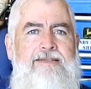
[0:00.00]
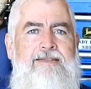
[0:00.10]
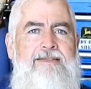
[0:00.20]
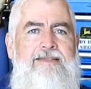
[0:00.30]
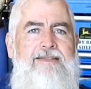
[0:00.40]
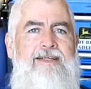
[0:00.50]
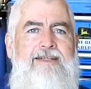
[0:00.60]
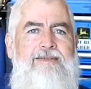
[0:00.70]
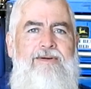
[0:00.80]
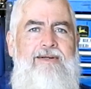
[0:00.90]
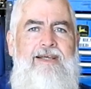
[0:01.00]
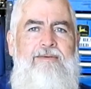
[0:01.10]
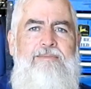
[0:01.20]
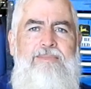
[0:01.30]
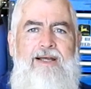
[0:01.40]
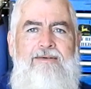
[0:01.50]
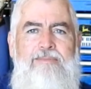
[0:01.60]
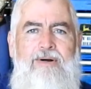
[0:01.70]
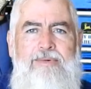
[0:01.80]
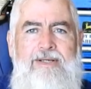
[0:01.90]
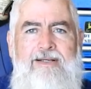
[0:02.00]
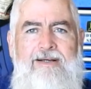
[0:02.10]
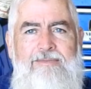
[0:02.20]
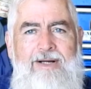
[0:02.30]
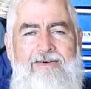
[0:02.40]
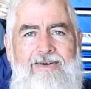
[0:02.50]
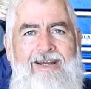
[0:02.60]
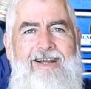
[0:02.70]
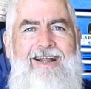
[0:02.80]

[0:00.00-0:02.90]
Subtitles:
And he just wanted to come and play with Poppy, you know, and bug around.